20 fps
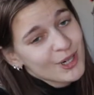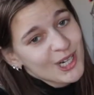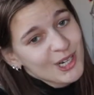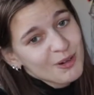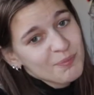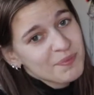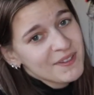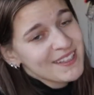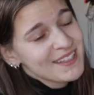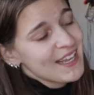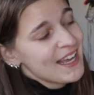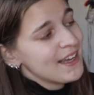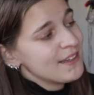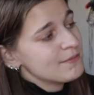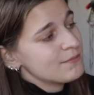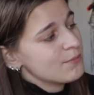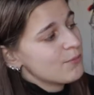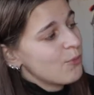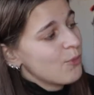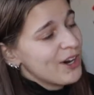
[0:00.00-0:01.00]
We're hoping
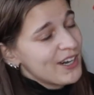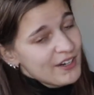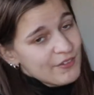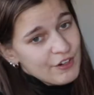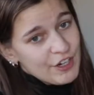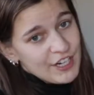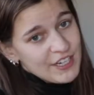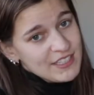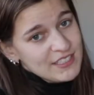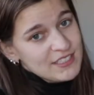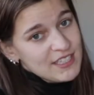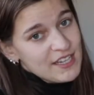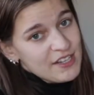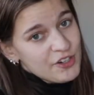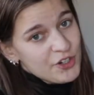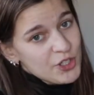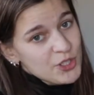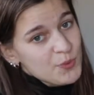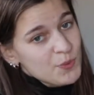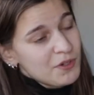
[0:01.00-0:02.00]
that one of our
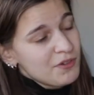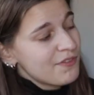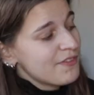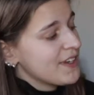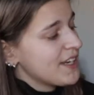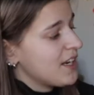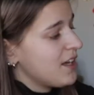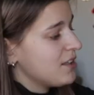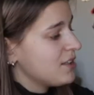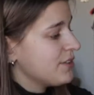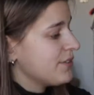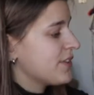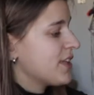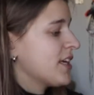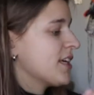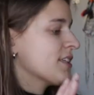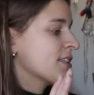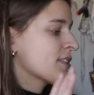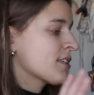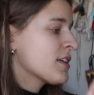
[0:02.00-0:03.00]
containers will fit all of
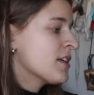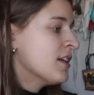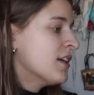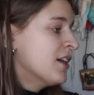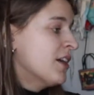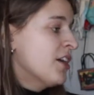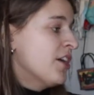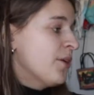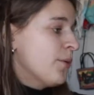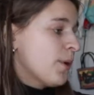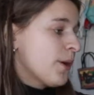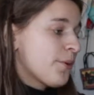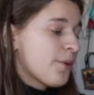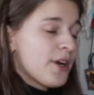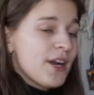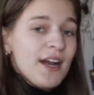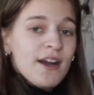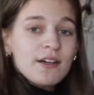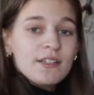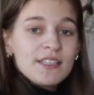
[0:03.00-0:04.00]
this. We
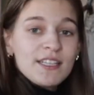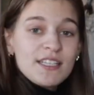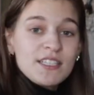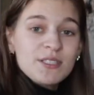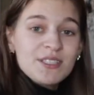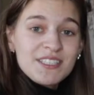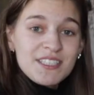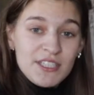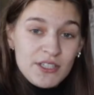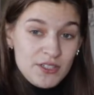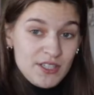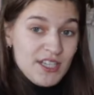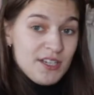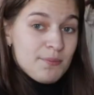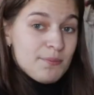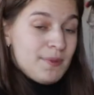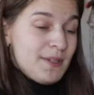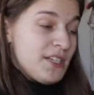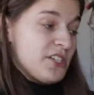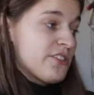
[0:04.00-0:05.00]
were out and this is the only
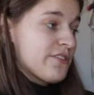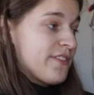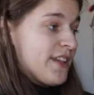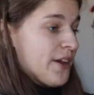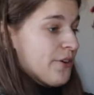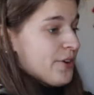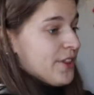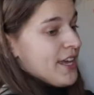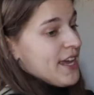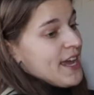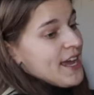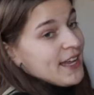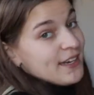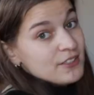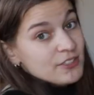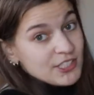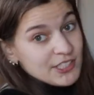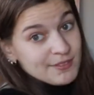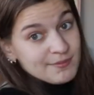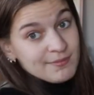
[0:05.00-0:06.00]
unbleached flour they
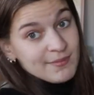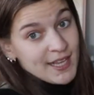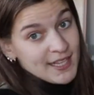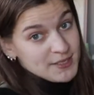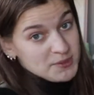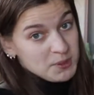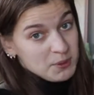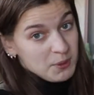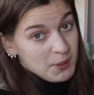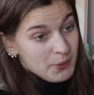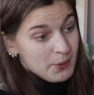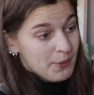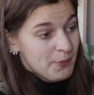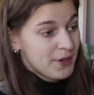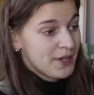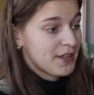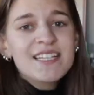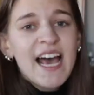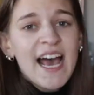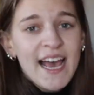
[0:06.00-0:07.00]
had, so that's what we're
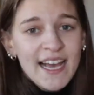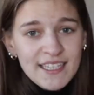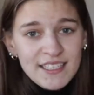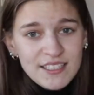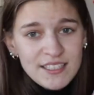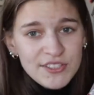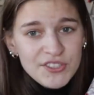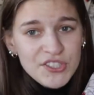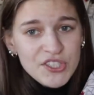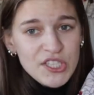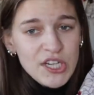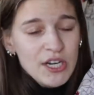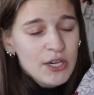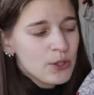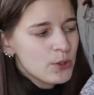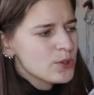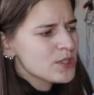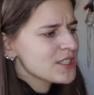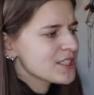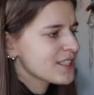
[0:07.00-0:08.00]
going with. Texas
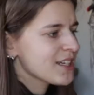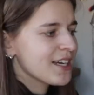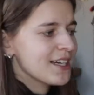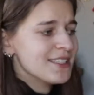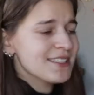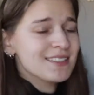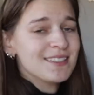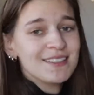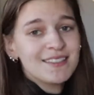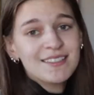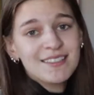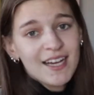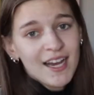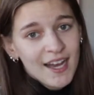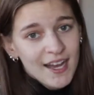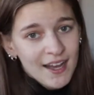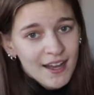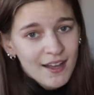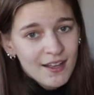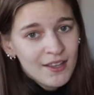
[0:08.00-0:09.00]
toast, cause
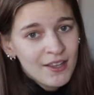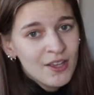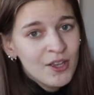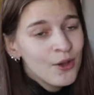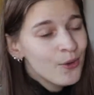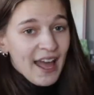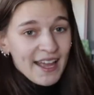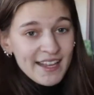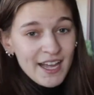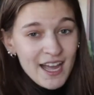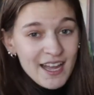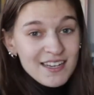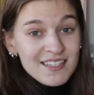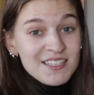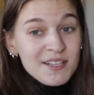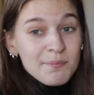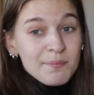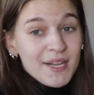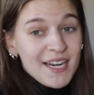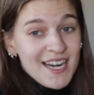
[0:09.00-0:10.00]
duh. I got
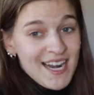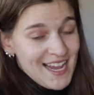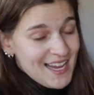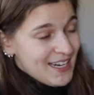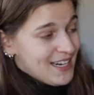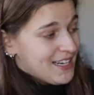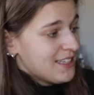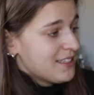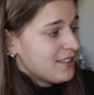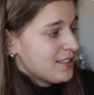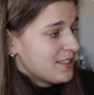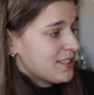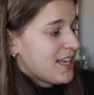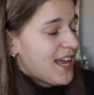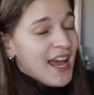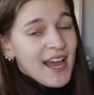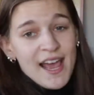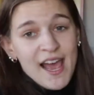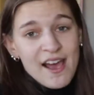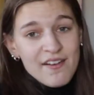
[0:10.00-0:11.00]
some bananas.
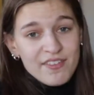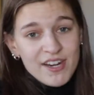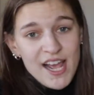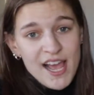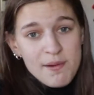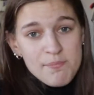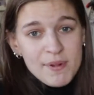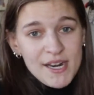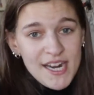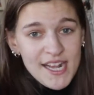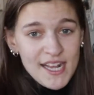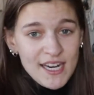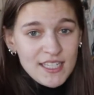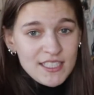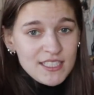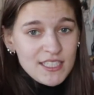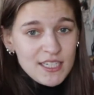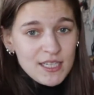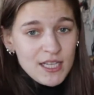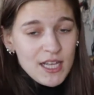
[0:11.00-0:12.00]
I haven't had
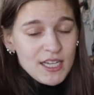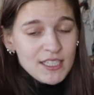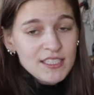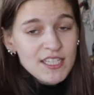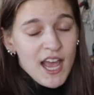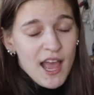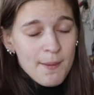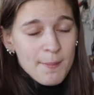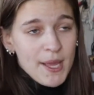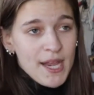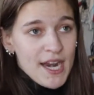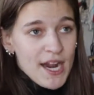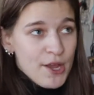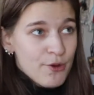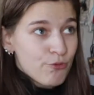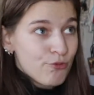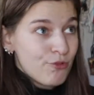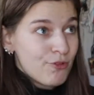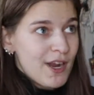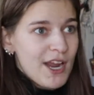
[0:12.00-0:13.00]
bananas in a long time and
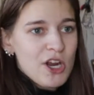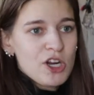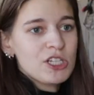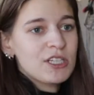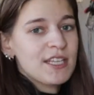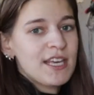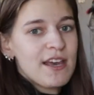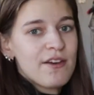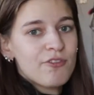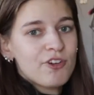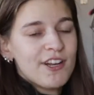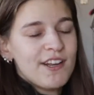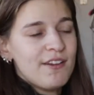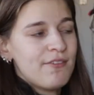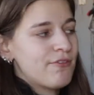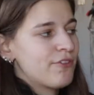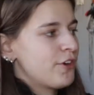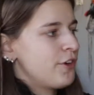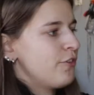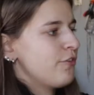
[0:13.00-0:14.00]
I rarely ever
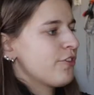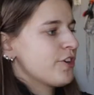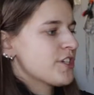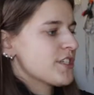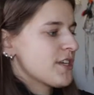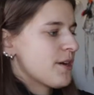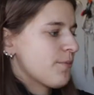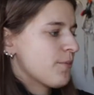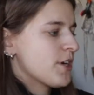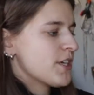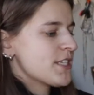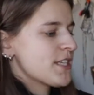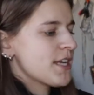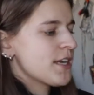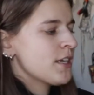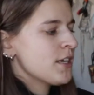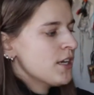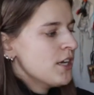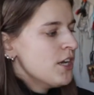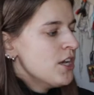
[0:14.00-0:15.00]
eat fruit for some
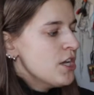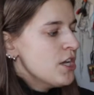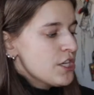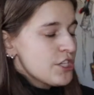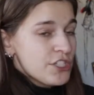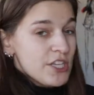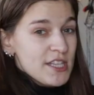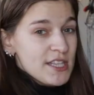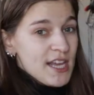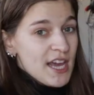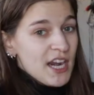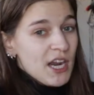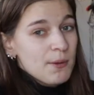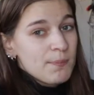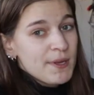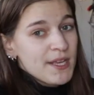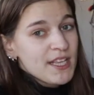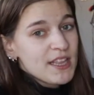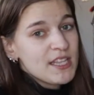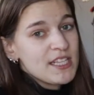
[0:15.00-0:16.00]
reason. So I thought
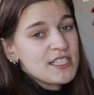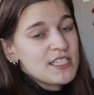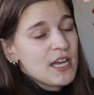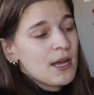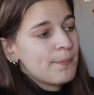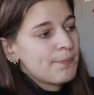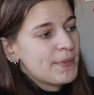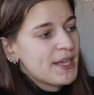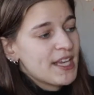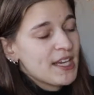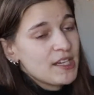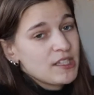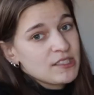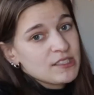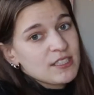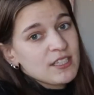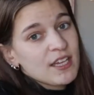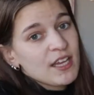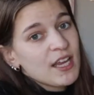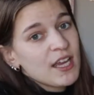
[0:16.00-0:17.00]
I'd pick these up
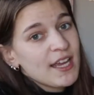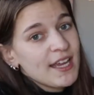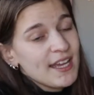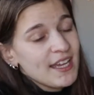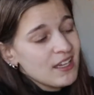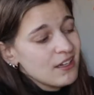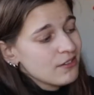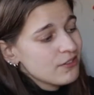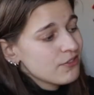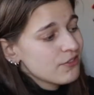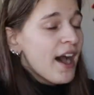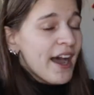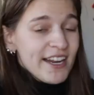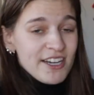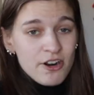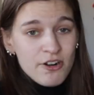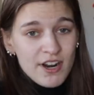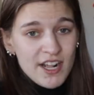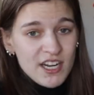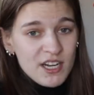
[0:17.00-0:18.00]
because if
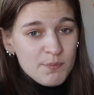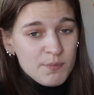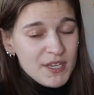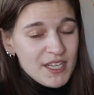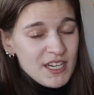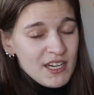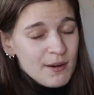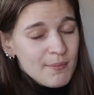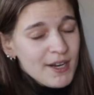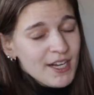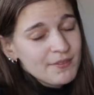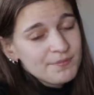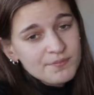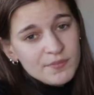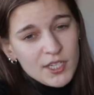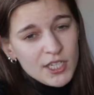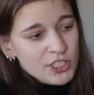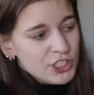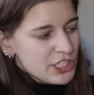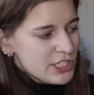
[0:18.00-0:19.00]
I don't end up eating them all,
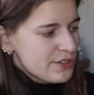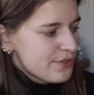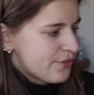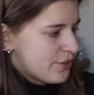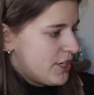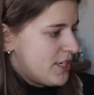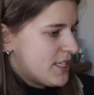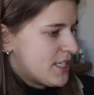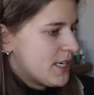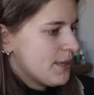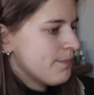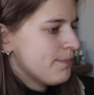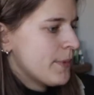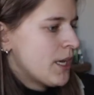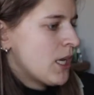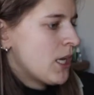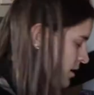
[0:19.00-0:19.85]
I'll just freeze them.